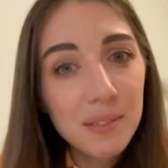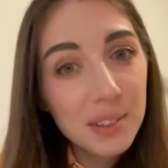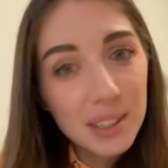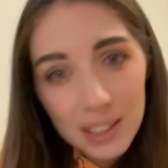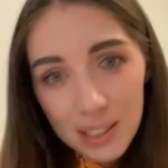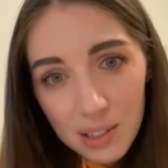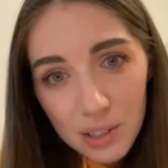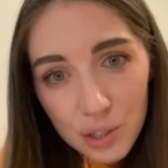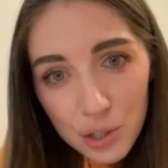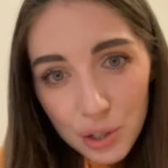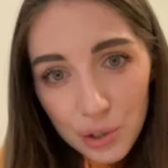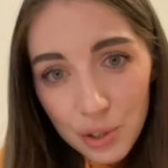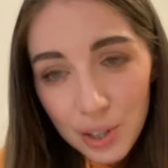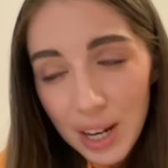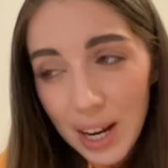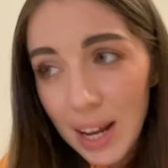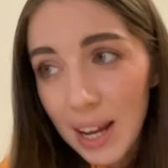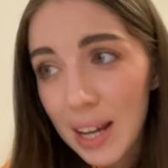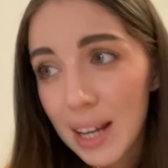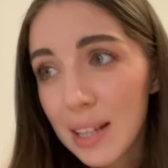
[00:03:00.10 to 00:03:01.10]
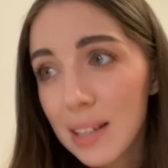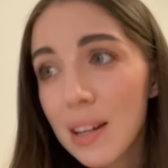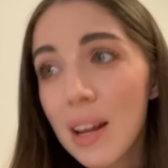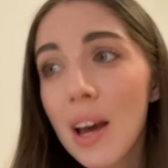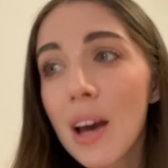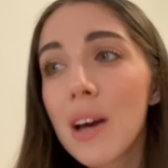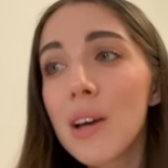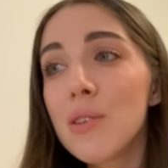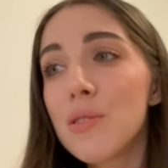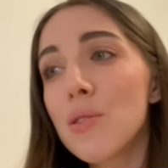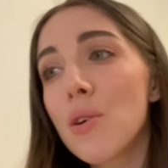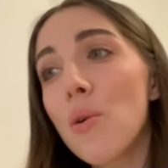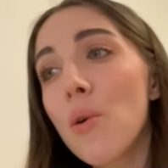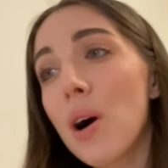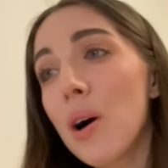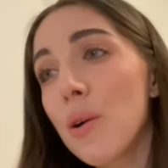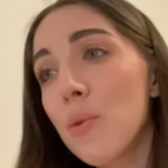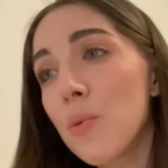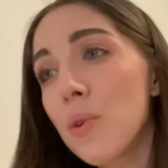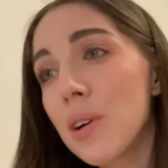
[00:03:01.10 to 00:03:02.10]
the internet so
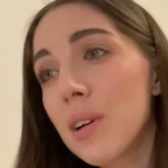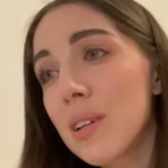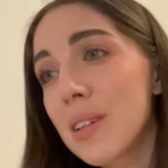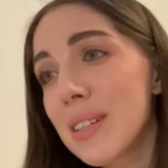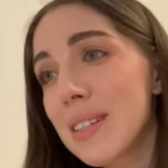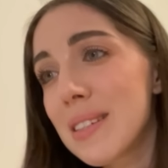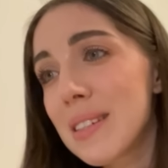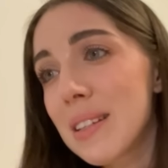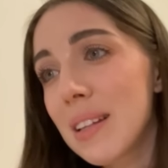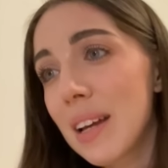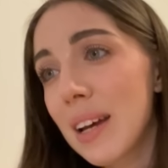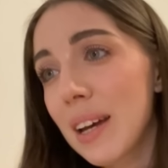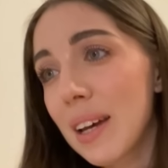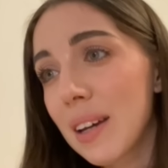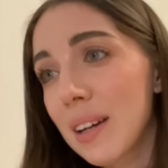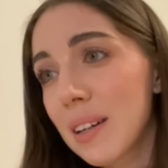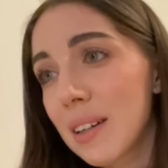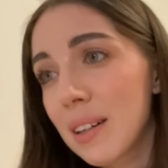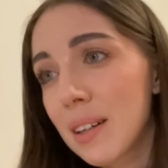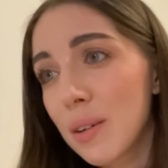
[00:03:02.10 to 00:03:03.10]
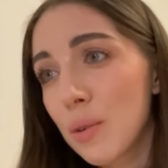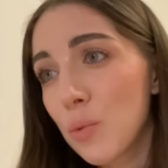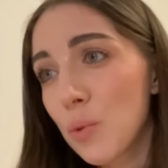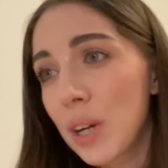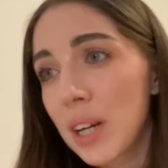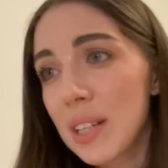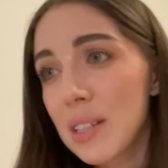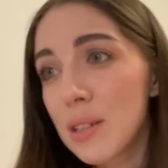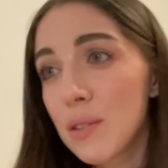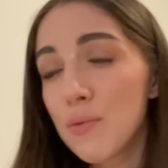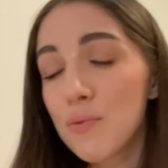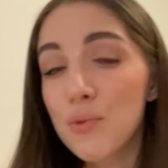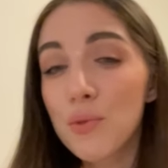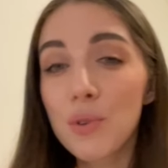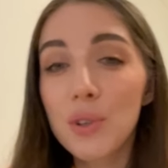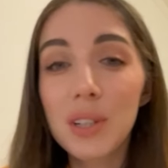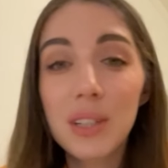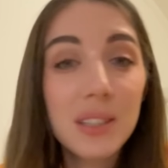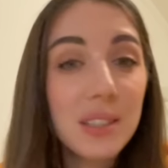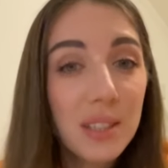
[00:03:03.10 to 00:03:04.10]
i was like uh, waiting for
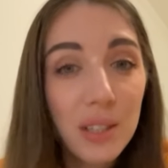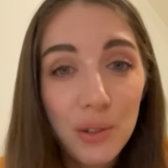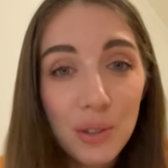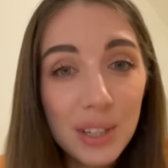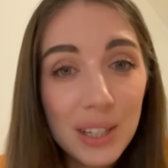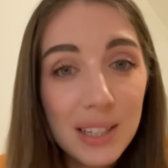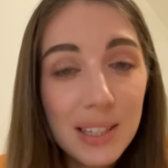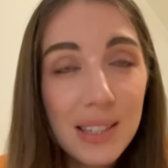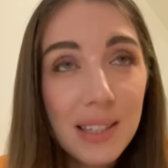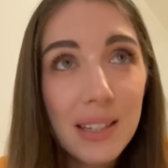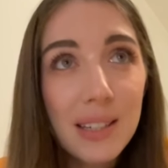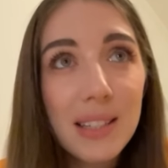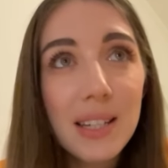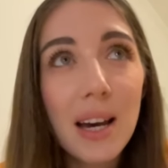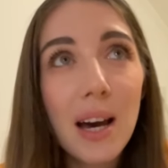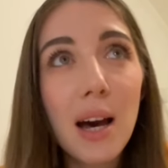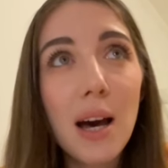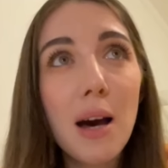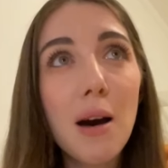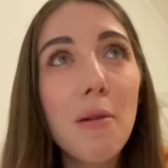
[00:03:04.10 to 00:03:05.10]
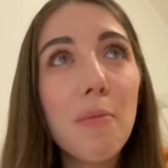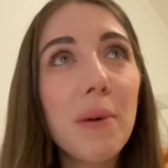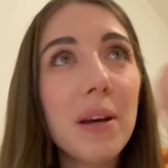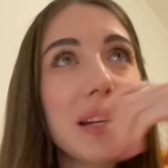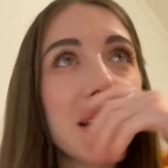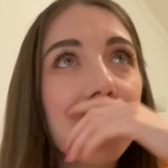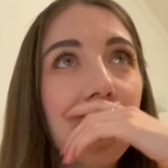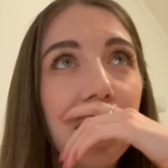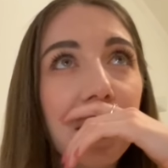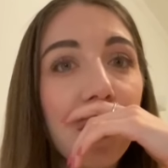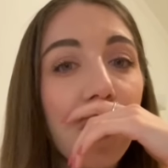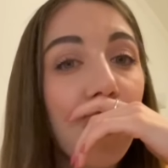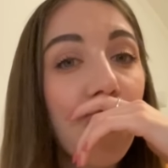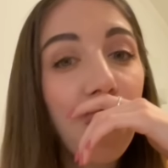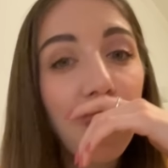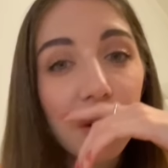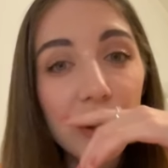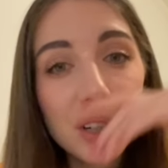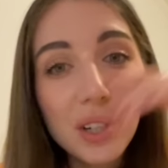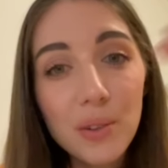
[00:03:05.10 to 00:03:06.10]
internet setup and then
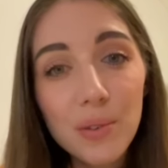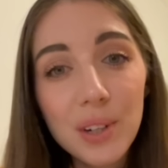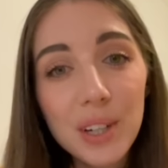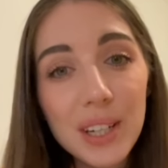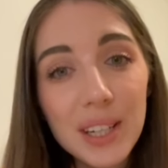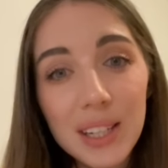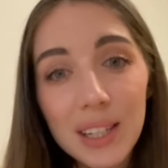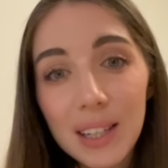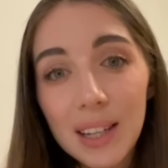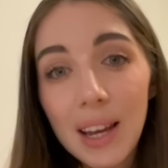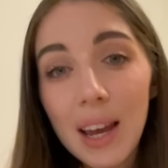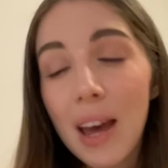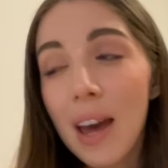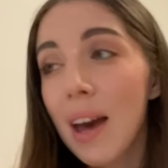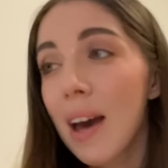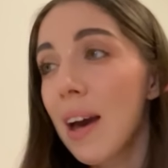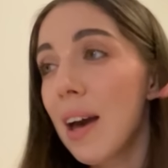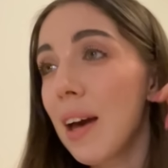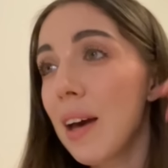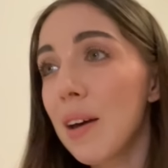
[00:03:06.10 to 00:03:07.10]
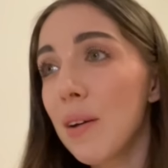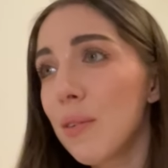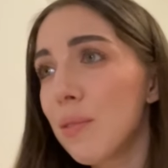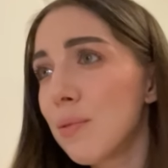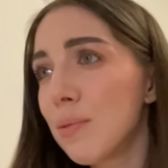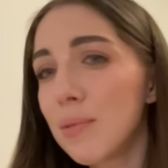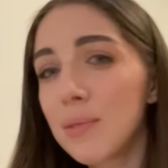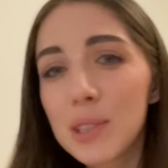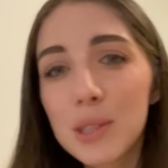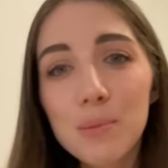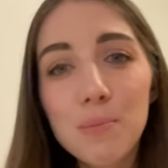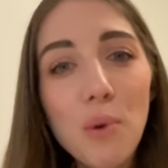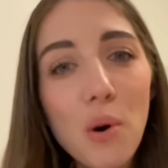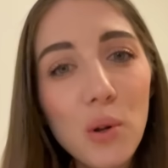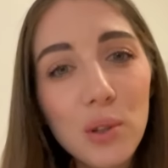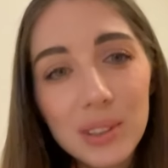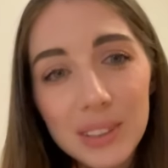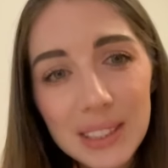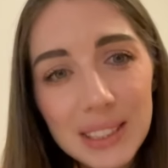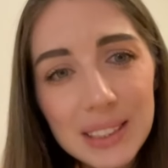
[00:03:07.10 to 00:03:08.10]
ordering
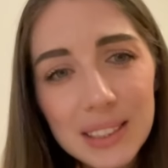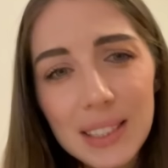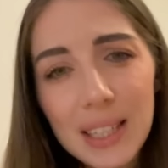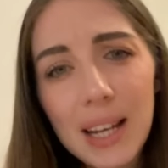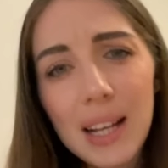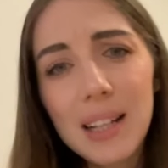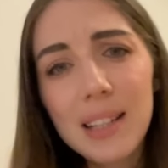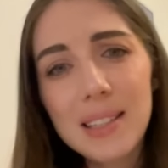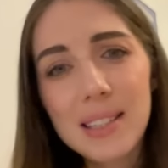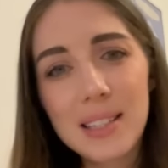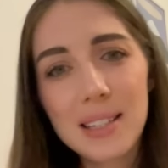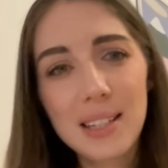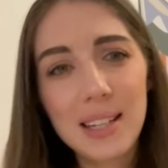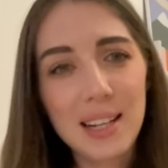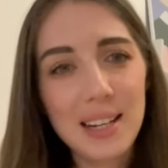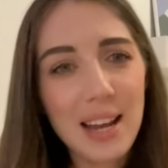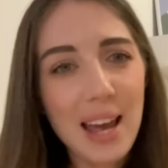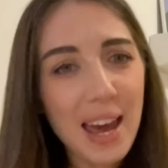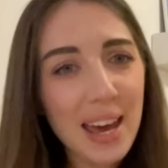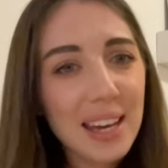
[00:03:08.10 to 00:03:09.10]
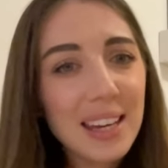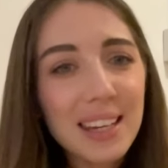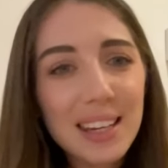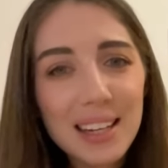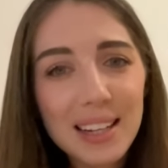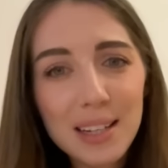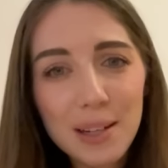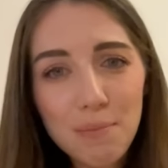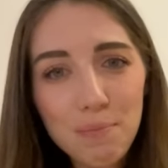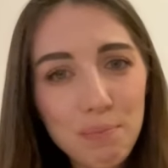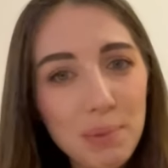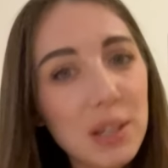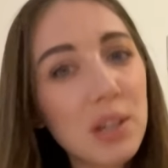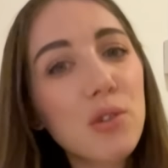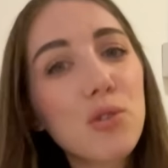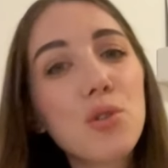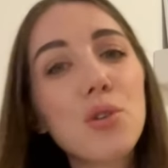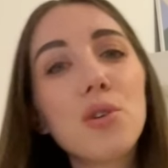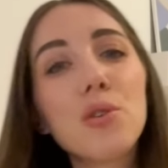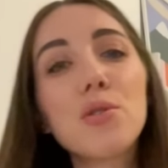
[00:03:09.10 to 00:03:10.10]
small details and then hanging the
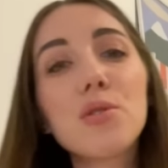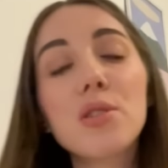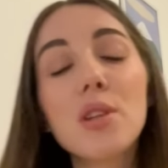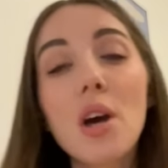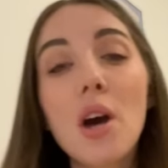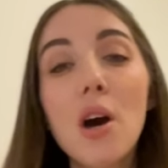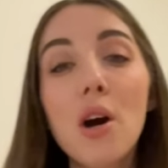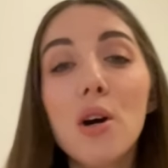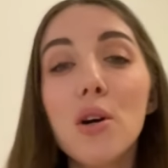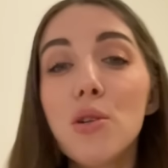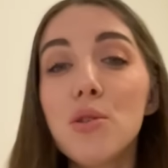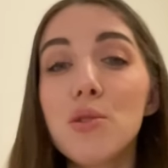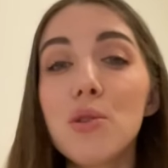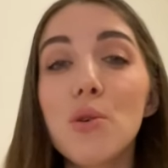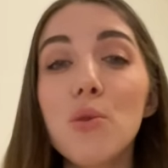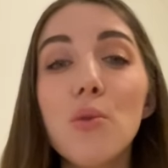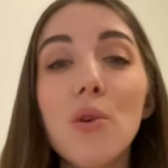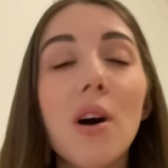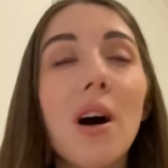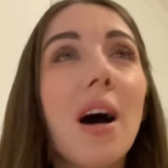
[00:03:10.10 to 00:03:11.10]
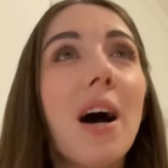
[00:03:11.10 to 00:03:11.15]
pictures so